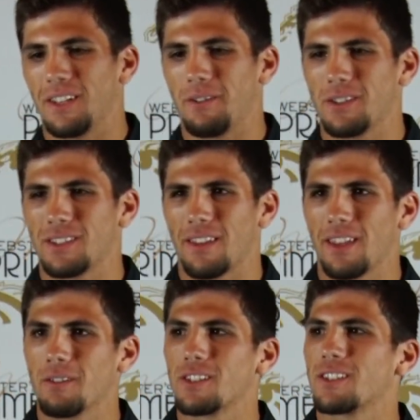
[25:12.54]
it was
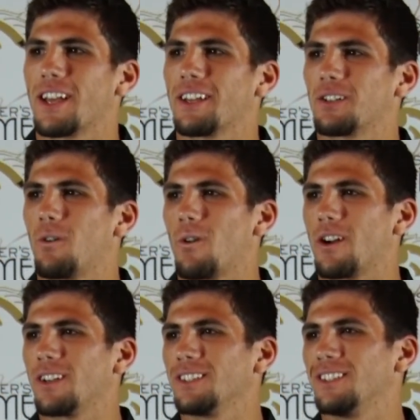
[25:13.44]
the second
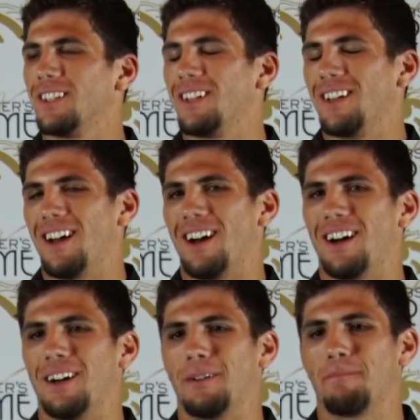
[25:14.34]
quarter.
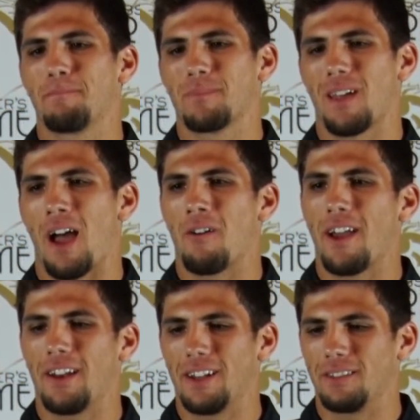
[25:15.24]
I
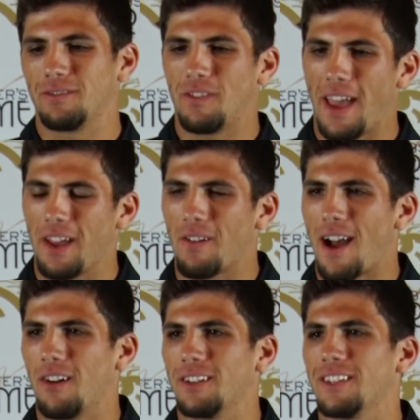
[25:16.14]
ran a fade
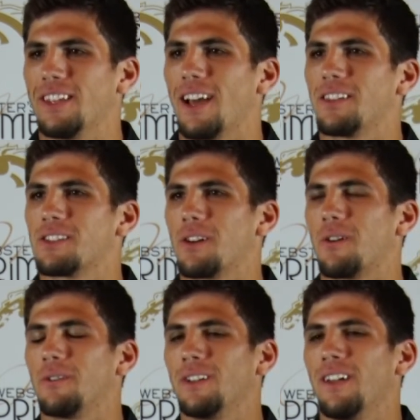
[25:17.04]
route into the end
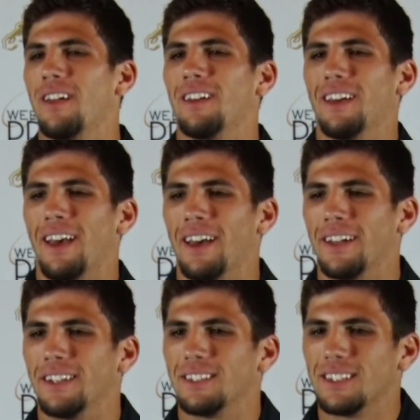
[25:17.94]
zone,
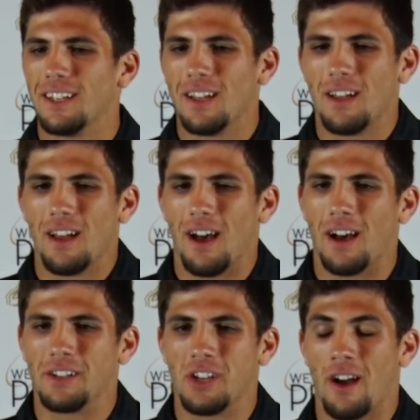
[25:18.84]
and
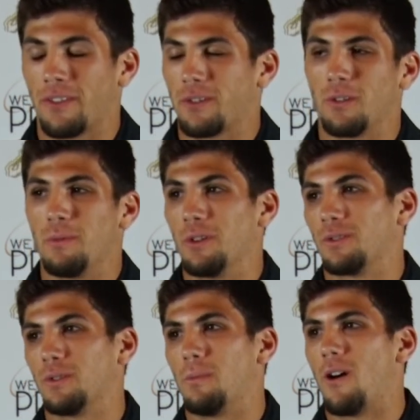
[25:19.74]
John threw a
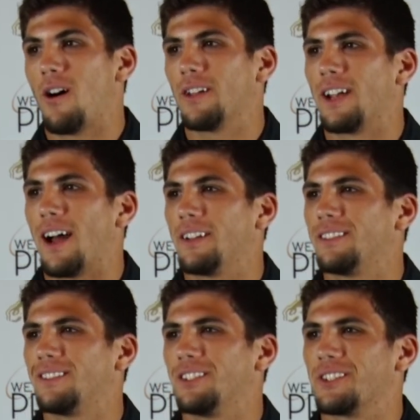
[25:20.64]
beautiful ball, and I
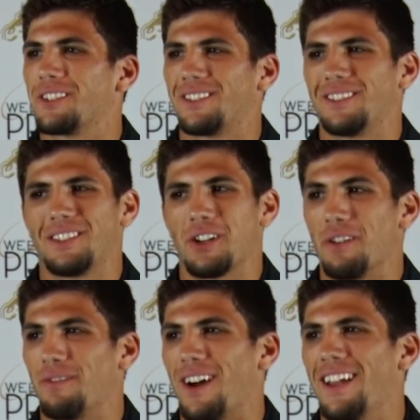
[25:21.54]
just
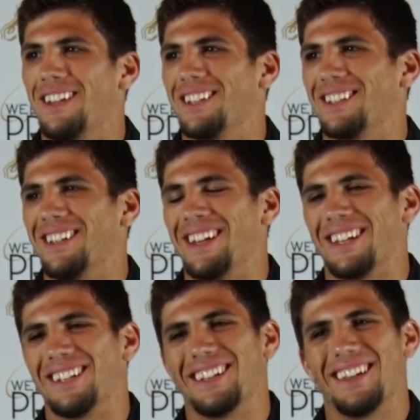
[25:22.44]
couldn't find it.
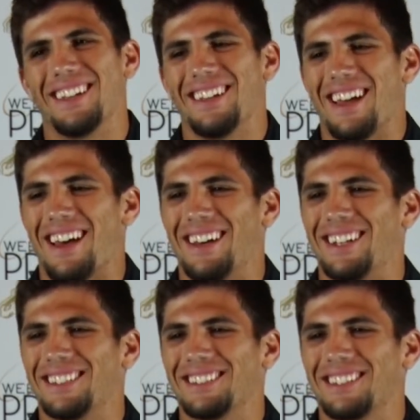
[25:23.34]
And
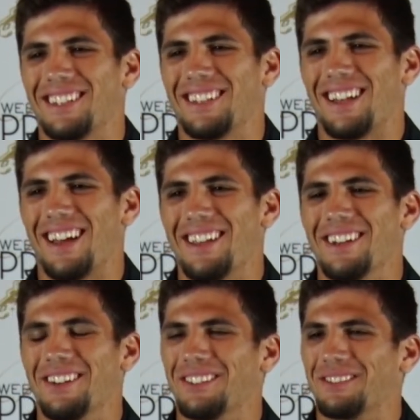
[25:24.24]
I
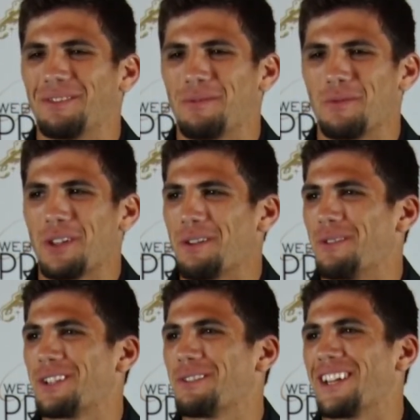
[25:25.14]
know, really
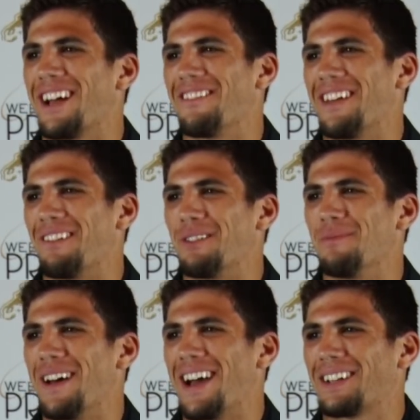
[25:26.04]
wish we could have that one
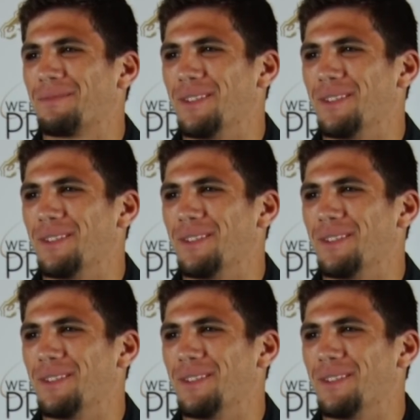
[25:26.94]
back.